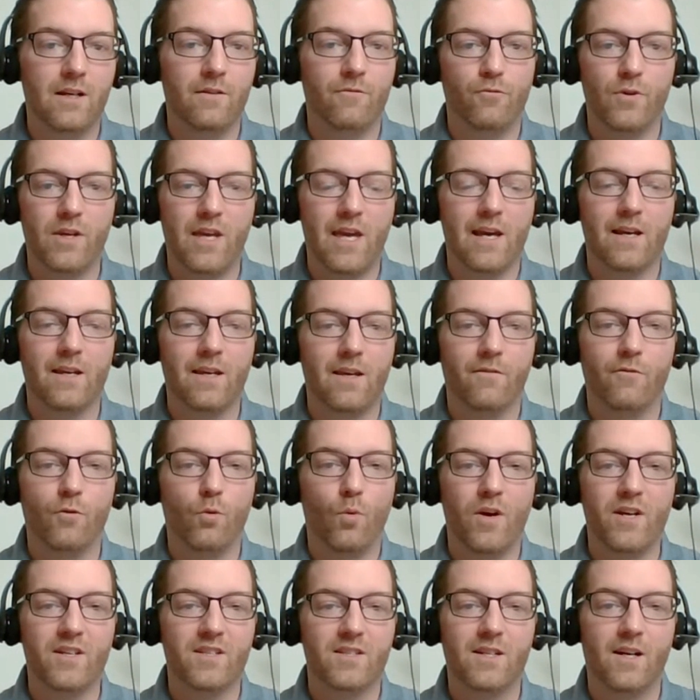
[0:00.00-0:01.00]
If we can't give
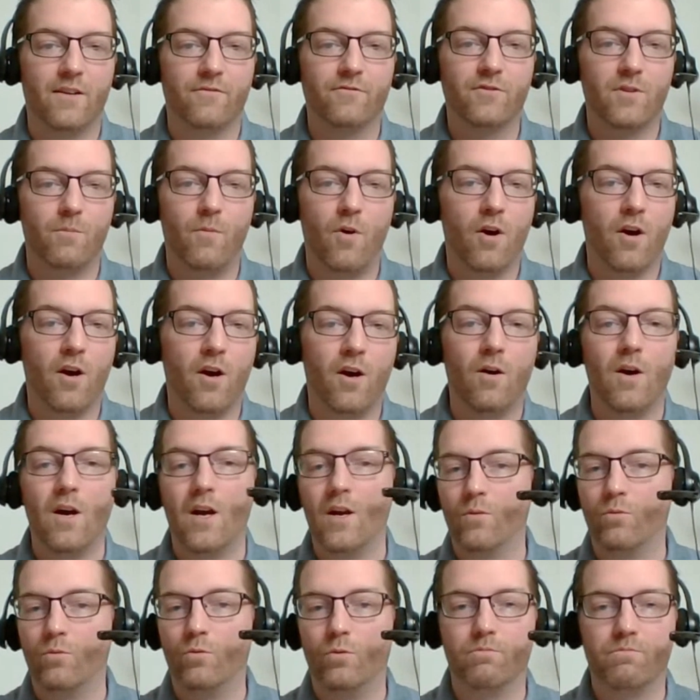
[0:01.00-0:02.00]
away stuff tomorrow,
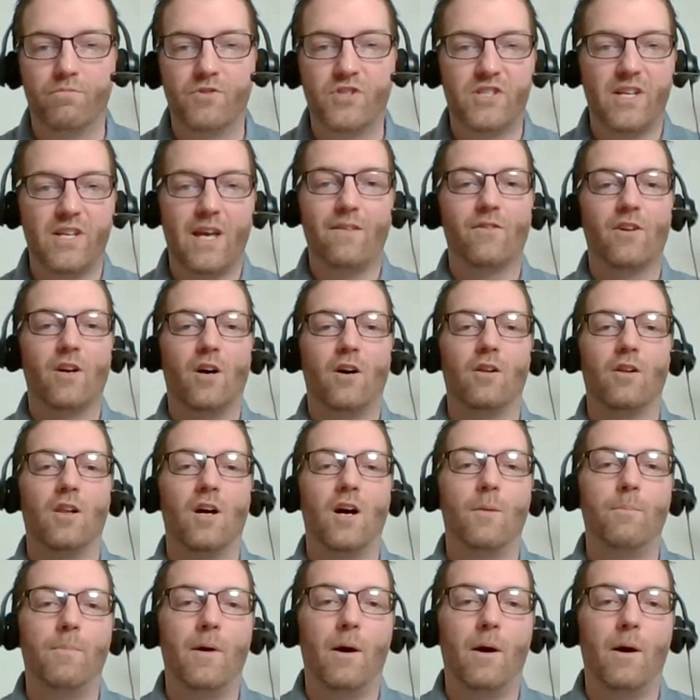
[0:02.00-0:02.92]
we'll save it all up.